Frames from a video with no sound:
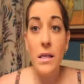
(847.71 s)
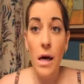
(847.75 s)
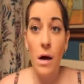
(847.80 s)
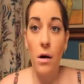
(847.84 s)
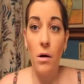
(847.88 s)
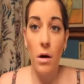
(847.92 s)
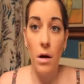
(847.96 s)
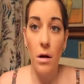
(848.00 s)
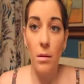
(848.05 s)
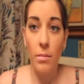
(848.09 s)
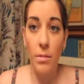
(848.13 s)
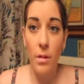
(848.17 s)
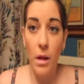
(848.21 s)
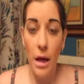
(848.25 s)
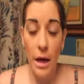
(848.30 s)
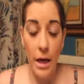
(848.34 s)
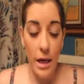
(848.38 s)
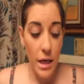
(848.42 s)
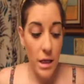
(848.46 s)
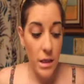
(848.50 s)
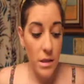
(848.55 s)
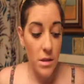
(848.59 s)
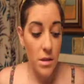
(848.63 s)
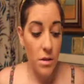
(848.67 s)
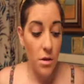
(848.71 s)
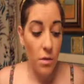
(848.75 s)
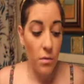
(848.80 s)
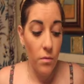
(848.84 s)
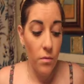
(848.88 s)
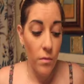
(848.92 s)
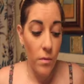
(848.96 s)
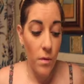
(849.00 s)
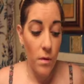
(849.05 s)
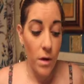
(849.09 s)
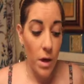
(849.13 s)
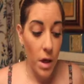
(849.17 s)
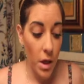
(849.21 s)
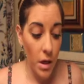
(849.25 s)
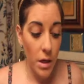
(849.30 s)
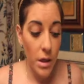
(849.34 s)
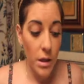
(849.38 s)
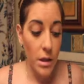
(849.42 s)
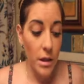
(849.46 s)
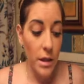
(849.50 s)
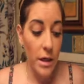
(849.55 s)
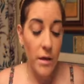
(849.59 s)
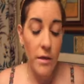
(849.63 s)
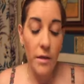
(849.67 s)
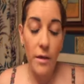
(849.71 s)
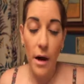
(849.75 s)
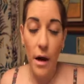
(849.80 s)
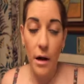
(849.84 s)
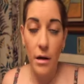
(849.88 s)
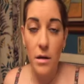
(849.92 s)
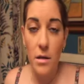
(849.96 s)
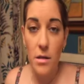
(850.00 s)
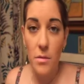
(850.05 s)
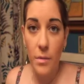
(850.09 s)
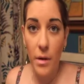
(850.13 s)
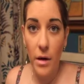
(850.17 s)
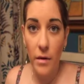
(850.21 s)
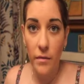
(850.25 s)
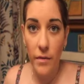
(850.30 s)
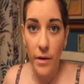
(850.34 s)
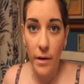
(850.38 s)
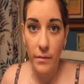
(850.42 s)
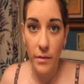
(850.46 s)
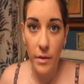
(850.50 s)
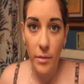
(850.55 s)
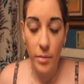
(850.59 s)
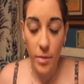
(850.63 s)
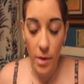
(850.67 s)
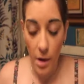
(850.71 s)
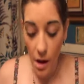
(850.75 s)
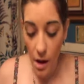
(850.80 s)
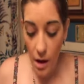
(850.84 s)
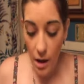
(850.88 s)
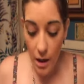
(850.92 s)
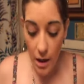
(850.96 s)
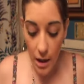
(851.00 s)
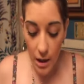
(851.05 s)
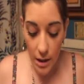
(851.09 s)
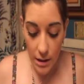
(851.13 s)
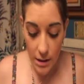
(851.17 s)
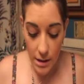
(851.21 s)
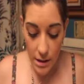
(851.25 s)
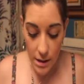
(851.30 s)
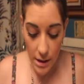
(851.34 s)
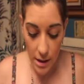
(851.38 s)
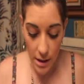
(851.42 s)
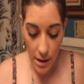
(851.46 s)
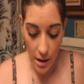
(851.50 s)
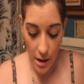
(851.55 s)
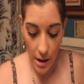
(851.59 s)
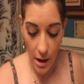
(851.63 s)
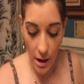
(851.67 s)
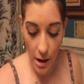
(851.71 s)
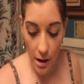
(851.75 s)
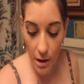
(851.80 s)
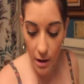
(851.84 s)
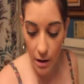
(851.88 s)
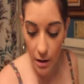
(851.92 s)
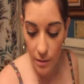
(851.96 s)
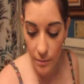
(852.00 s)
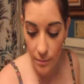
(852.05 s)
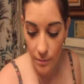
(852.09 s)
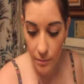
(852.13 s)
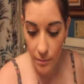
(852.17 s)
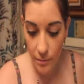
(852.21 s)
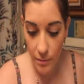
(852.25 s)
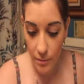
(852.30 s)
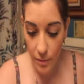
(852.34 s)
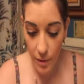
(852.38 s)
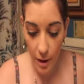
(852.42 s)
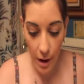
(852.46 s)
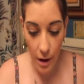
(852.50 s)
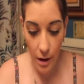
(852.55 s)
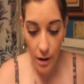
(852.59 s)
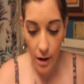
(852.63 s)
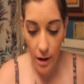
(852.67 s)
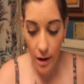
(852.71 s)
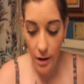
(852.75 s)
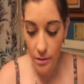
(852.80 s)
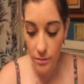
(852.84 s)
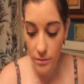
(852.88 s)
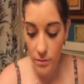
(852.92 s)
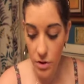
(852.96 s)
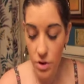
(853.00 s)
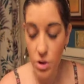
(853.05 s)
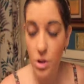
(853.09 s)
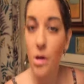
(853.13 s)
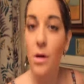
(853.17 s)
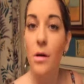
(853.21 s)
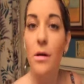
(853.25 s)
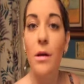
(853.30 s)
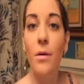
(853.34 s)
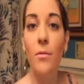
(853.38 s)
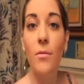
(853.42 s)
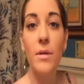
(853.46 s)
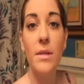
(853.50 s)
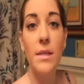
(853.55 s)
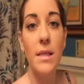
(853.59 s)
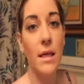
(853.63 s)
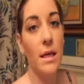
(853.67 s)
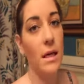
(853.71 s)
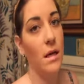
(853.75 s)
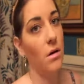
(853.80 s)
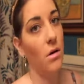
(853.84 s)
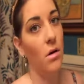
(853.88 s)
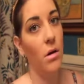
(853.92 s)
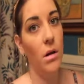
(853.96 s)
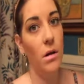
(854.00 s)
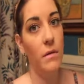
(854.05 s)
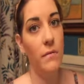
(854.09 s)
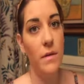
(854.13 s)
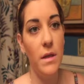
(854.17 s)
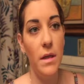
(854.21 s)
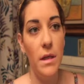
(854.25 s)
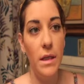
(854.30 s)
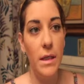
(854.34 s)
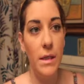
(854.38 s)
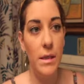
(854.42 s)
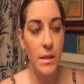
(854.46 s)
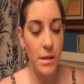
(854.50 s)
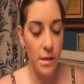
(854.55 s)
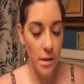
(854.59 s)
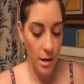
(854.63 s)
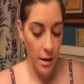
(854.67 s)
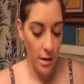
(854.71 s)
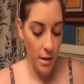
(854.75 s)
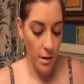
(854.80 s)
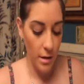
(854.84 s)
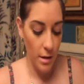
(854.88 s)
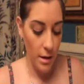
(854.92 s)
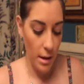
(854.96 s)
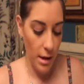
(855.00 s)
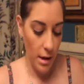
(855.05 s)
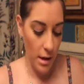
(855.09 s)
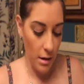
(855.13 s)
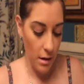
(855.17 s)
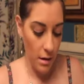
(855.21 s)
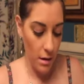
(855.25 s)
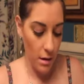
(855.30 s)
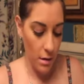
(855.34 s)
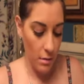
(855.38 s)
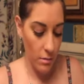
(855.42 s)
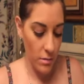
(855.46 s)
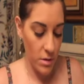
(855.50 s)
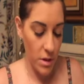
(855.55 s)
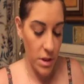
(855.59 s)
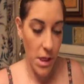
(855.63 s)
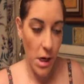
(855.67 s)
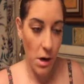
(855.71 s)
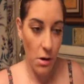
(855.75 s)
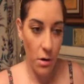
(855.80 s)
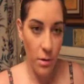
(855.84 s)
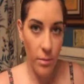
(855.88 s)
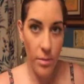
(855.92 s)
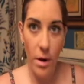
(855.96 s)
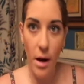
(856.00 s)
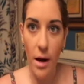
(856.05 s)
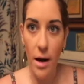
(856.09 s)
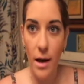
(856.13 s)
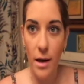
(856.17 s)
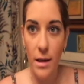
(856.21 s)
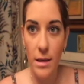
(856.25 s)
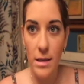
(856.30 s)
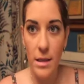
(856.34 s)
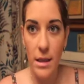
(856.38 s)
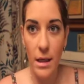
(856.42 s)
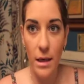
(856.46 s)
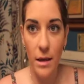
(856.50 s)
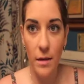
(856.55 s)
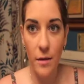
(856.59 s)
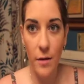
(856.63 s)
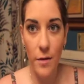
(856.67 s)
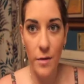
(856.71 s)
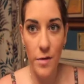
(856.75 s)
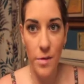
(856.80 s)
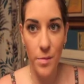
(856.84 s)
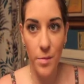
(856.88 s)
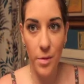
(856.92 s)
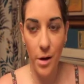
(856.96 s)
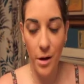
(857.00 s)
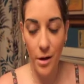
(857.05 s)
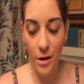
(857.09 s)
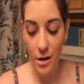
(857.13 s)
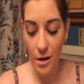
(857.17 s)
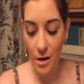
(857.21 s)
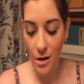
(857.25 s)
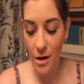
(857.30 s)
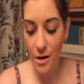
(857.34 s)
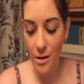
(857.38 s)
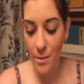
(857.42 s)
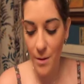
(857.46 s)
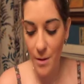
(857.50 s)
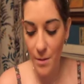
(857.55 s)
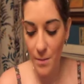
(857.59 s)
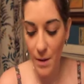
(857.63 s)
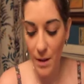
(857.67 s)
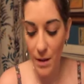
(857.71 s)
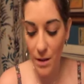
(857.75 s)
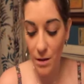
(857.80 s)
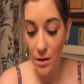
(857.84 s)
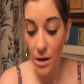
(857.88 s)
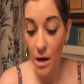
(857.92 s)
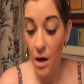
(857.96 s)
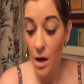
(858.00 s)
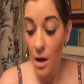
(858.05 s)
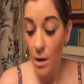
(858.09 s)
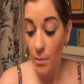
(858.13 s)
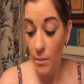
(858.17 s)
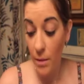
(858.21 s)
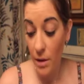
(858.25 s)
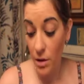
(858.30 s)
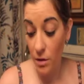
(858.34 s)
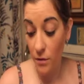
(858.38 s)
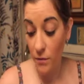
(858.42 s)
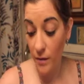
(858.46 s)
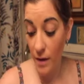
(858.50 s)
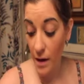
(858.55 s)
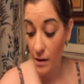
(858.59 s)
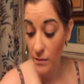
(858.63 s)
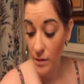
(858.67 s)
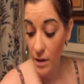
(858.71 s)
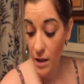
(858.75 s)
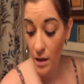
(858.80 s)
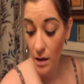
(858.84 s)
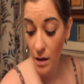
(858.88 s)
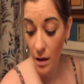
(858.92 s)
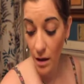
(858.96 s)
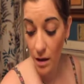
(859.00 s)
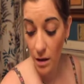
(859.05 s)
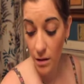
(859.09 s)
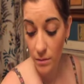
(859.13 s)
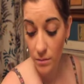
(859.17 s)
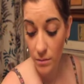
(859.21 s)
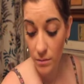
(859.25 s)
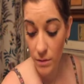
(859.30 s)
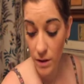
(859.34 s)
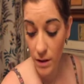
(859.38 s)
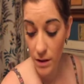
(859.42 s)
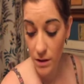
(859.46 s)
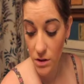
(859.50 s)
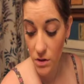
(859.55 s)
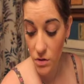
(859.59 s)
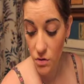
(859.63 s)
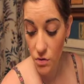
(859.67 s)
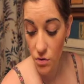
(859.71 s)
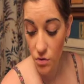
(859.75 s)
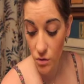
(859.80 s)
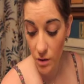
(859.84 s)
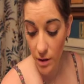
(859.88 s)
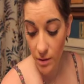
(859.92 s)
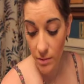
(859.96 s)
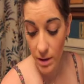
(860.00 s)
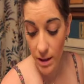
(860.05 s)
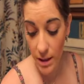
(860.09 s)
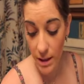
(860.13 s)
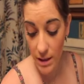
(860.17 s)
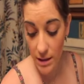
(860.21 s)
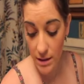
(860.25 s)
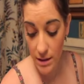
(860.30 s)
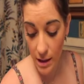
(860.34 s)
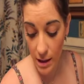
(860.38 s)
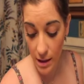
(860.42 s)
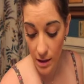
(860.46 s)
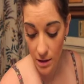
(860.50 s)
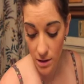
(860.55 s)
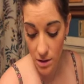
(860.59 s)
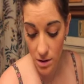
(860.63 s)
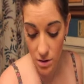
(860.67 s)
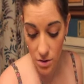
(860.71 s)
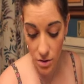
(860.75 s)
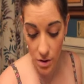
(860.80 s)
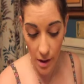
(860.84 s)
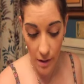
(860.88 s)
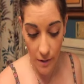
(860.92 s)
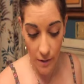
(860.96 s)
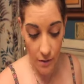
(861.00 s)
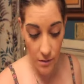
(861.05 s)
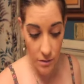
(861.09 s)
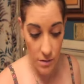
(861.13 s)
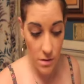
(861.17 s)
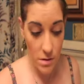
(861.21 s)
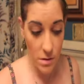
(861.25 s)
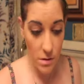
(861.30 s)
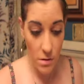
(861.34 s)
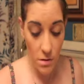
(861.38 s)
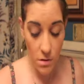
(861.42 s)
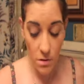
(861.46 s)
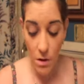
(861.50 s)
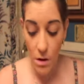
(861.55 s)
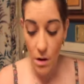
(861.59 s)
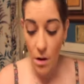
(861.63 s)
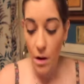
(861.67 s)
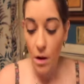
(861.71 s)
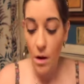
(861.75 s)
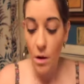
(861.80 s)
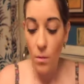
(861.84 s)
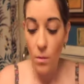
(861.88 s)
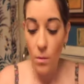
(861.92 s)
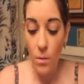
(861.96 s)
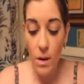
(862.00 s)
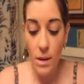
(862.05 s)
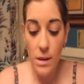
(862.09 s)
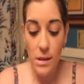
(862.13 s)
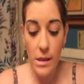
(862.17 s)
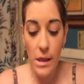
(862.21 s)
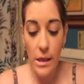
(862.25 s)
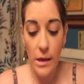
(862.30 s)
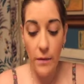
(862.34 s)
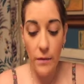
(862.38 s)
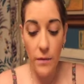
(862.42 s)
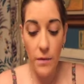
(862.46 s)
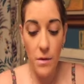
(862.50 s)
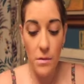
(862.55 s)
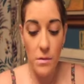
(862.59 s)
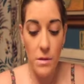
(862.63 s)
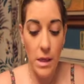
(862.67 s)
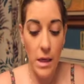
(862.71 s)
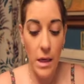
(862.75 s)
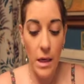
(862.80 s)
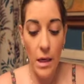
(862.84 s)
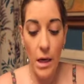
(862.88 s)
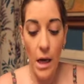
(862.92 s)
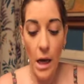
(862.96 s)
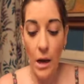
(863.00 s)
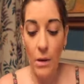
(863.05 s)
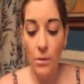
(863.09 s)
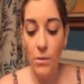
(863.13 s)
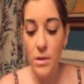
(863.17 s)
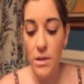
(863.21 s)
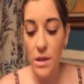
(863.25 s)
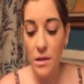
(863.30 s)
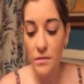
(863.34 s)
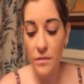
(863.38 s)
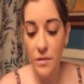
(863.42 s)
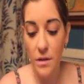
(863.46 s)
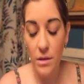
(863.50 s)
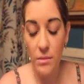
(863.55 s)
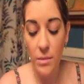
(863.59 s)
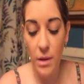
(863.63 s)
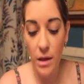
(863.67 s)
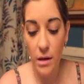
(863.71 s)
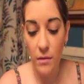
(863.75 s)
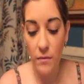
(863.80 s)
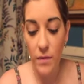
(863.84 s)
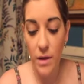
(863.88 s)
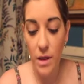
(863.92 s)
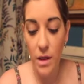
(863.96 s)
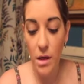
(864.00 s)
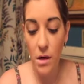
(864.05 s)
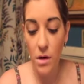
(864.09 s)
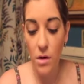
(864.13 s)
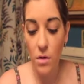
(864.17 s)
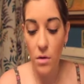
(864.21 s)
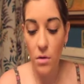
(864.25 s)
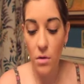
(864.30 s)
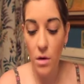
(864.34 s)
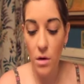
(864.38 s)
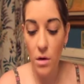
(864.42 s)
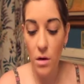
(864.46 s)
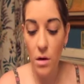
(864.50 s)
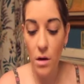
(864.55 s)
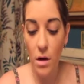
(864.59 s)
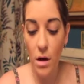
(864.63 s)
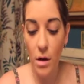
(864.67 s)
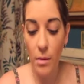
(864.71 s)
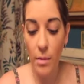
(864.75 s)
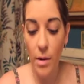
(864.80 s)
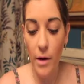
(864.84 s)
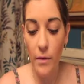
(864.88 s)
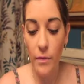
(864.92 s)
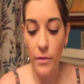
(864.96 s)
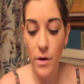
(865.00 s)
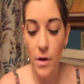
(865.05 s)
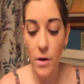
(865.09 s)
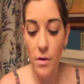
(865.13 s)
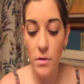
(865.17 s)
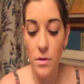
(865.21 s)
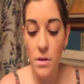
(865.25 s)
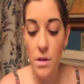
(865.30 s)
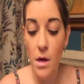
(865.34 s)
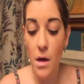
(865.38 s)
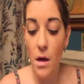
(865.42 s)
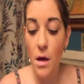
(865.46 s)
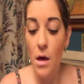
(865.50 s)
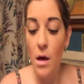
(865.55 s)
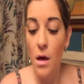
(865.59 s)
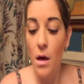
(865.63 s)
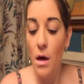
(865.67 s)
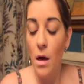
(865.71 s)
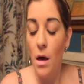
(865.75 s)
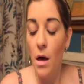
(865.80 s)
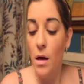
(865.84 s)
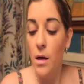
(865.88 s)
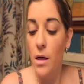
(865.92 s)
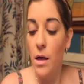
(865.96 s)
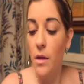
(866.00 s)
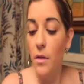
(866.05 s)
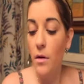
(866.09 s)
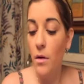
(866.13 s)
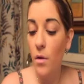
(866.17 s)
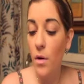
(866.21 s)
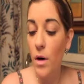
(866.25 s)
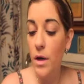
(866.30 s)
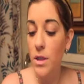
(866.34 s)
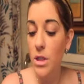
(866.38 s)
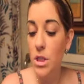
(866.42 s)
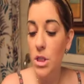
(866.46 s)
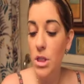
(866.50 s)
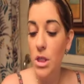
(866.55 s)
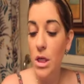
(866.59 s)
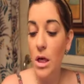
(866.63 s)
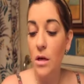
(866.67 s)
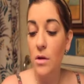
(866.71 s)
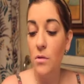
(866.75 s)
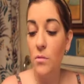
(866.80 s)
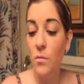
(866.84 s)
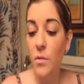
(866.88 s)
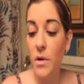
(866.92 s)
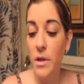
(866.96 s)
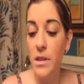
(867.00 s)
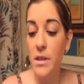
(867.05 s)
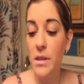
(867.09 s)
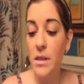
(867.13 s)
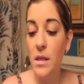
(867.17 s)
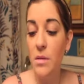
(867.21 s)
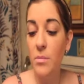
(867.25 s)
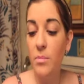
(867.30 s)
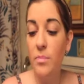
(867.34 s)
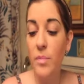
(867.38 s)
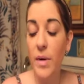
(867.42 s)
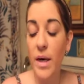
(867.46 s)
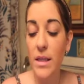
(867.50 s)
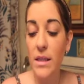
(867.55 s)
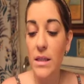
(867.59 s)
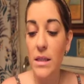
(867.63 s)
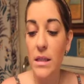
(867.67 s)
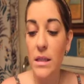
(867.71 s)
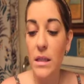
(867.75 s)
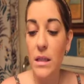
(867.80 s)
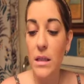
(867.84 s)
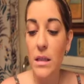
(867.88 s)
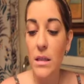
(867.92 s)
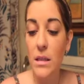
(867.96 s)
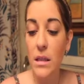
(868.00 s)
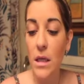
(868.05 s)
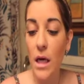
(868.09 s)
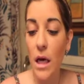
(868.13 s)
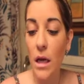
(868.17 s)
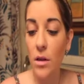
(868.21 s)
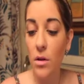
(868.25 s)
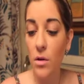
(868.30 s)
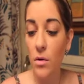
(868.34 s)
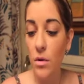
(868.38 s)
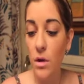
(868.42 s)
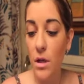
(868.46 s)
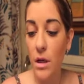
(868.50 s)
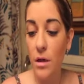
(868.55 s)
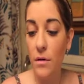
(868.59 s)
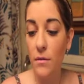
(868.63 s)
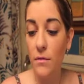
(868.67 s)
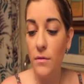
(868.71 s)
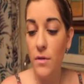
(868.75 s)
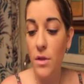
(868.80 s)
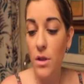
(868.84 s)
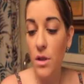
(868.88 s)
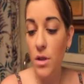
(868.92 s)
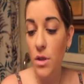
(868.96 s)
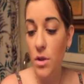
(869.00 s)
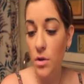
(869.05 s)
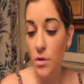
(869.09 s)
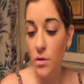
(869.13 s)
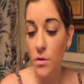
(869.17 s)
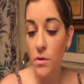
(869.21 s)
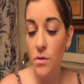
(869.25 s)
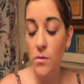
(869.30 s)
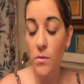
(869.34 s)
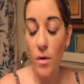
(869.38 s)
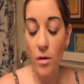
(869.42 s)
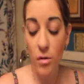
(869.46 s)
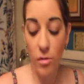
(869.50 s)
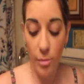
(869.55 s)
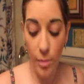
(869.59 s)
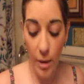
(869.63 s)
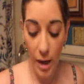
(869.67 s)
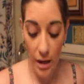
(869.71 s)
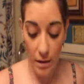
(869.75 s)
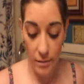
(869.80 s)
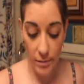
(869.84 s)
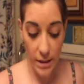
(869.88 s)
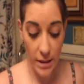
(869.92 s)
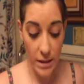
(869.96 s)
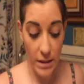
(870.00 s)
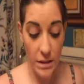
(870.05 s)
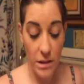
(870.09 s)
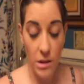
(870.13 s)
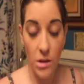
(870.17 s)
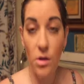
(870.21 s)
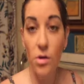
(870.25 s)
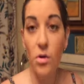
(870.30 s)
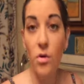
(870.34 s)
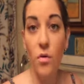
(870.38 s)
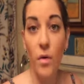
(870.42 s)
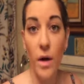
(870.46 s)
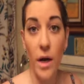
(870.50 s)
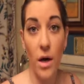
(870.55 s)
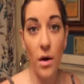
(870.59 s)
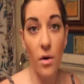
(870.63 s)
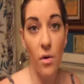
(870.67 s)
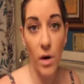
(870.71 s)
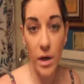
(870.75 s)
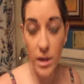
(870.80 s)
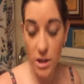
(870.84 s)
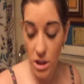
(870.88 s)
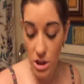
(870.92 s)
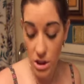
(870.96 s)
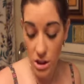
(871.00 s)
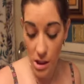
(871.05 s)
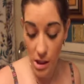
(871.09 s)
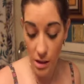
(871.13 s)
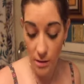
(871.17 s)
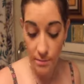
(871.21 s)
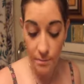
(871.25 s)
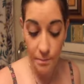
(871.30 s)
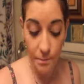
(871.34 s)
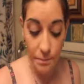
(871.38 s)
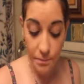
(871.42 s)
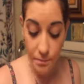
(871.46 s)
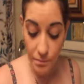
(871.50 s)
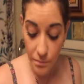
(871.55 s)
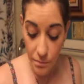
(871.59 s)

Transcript: is how I apply it. So currently that is my favorite product, but I'm sure that once I get all of these shower products in, those are probably going to be my new favorite. I'm extremely excited to try those. So once I get those in, I will definitely make a video about those. Another question, what is the best dilutive to use with babies? Great question.